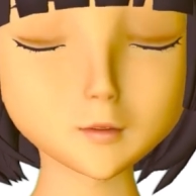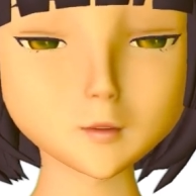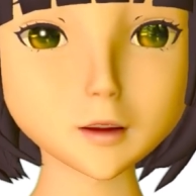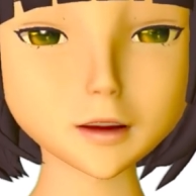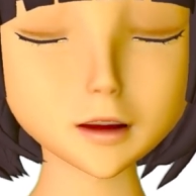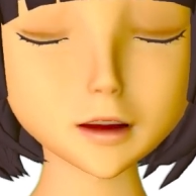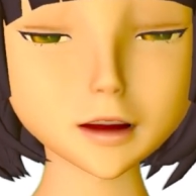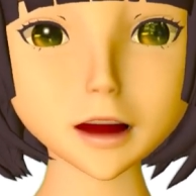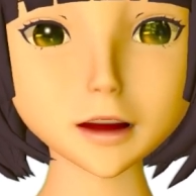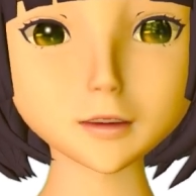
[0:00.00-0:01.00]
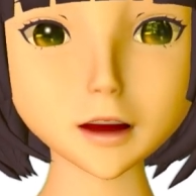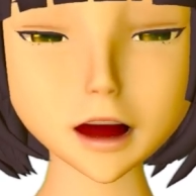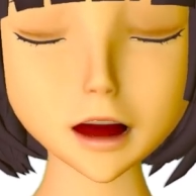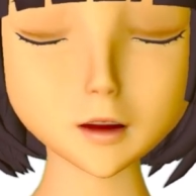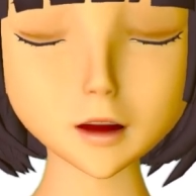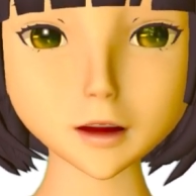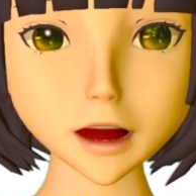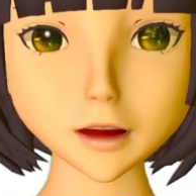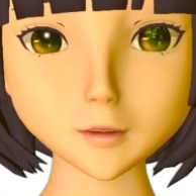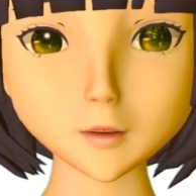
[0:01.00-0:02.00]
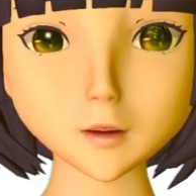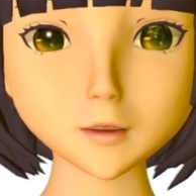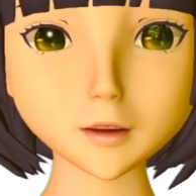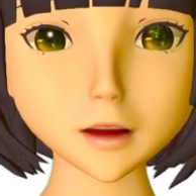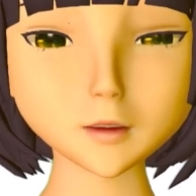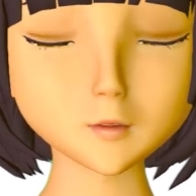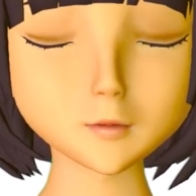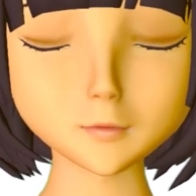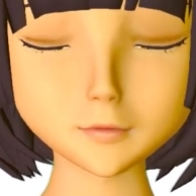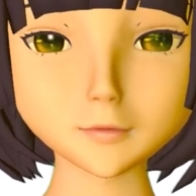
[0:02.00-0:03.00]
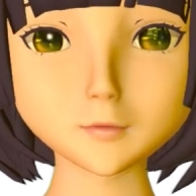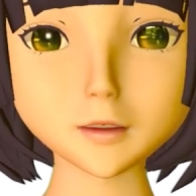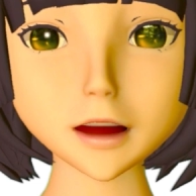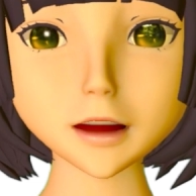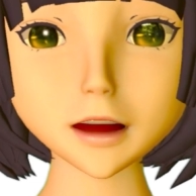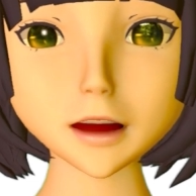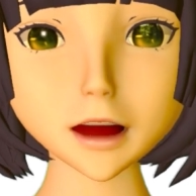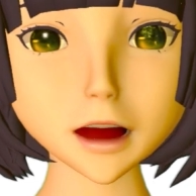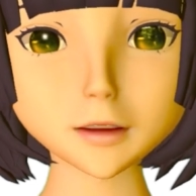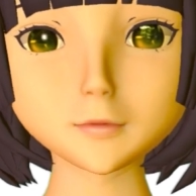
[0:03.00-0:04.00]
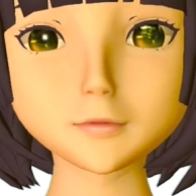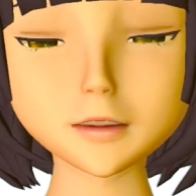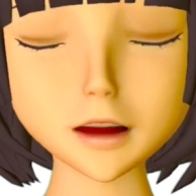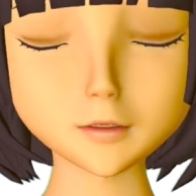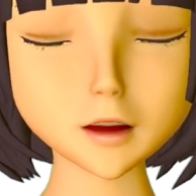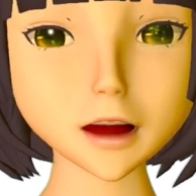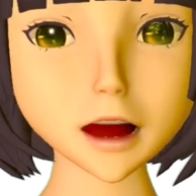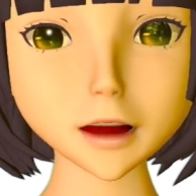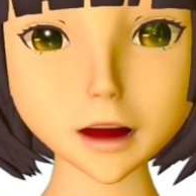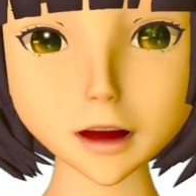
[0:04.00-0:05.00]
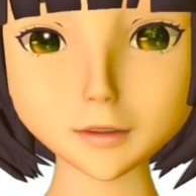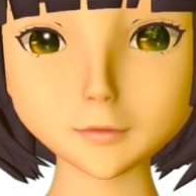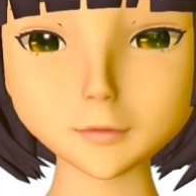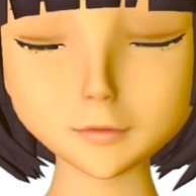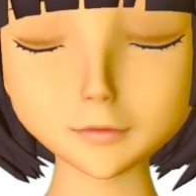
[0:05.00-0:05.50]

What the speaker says: to an adjectival noun, like kirei, we have kireina,